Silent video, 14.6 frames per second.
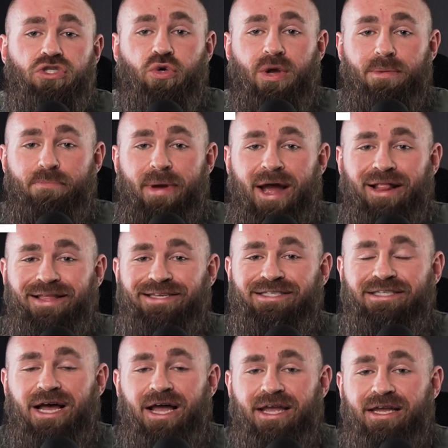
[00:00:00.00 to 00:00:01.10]
to a balanced
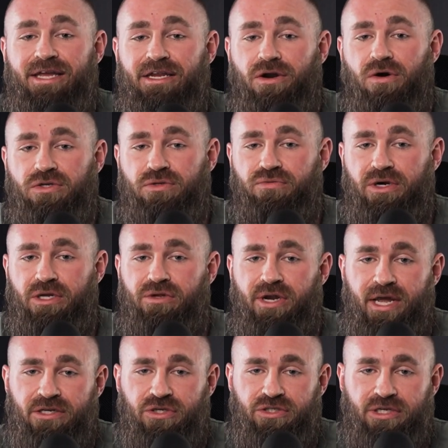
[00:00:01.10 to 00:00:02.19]
diet and also regular
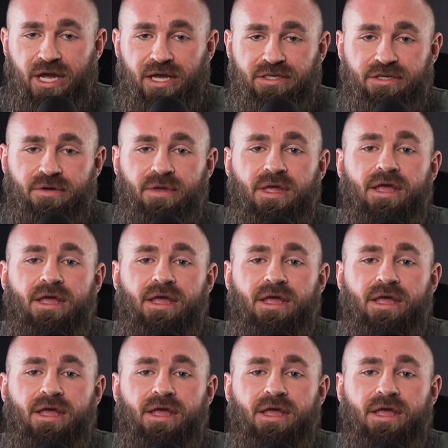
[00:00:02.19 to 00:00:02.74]
exercise.